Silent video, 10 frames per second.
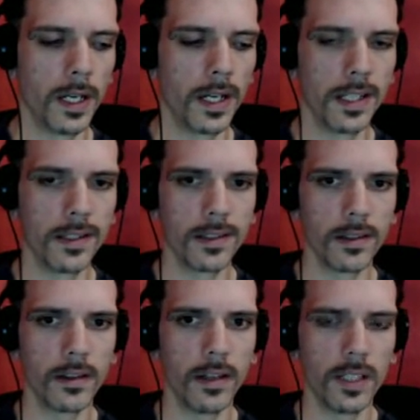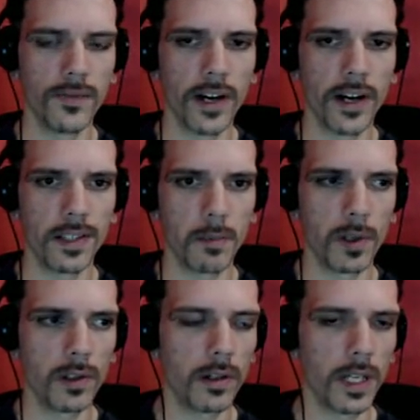It's very
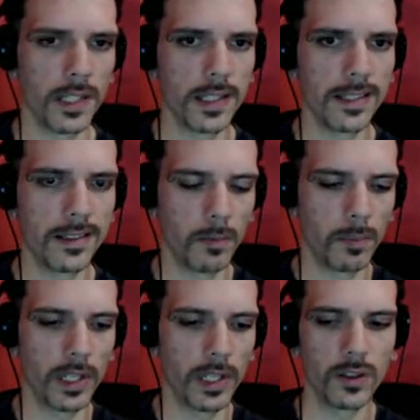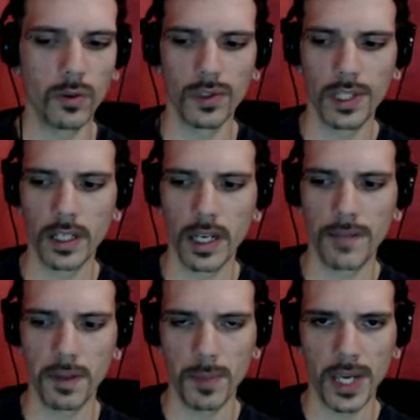simple. It's as simple as using a
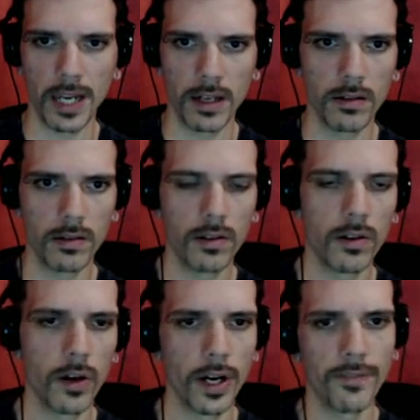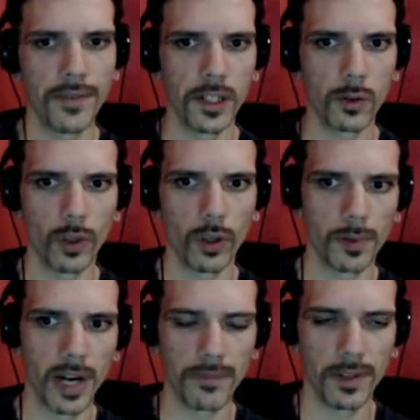VPN or a virtual
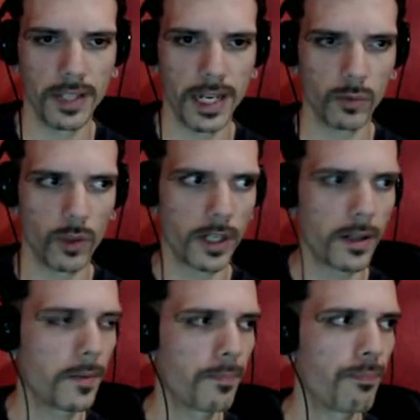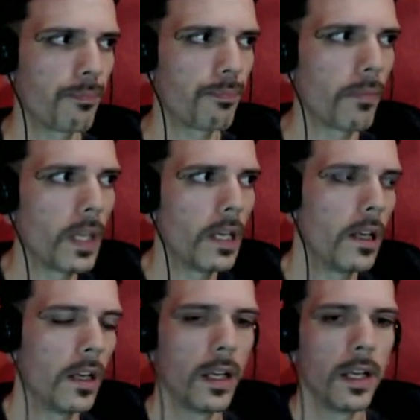private network.
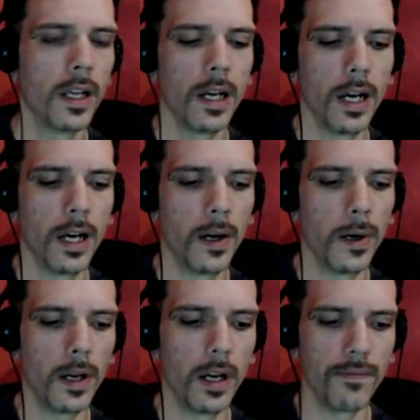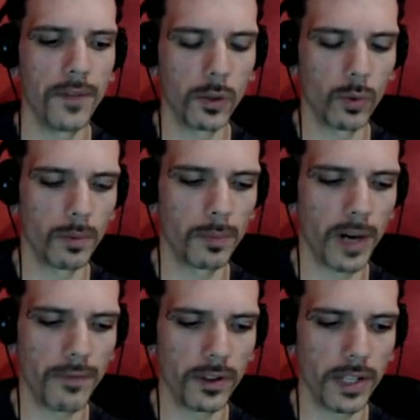A virtual
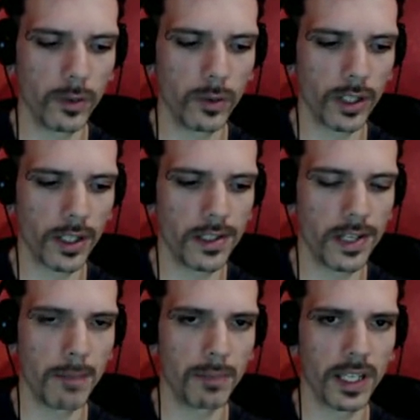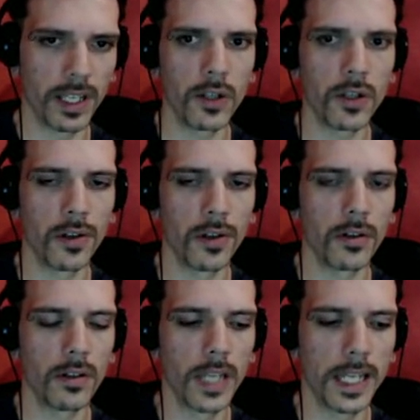private network is an application
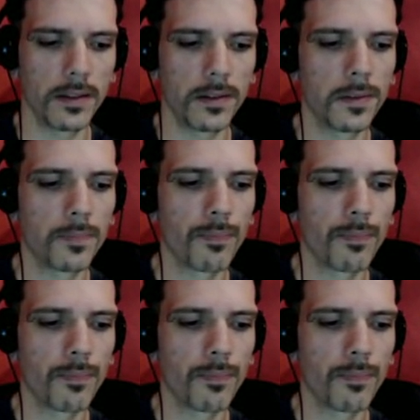that